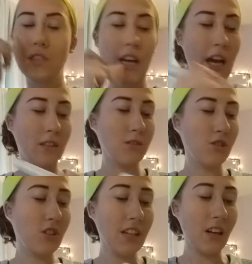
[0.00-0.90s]
I don't
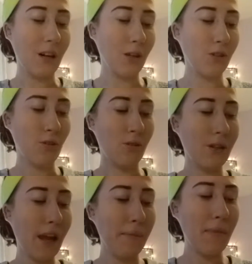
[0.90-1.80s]
usually contour
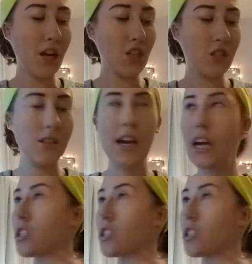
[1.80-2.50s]
that much, I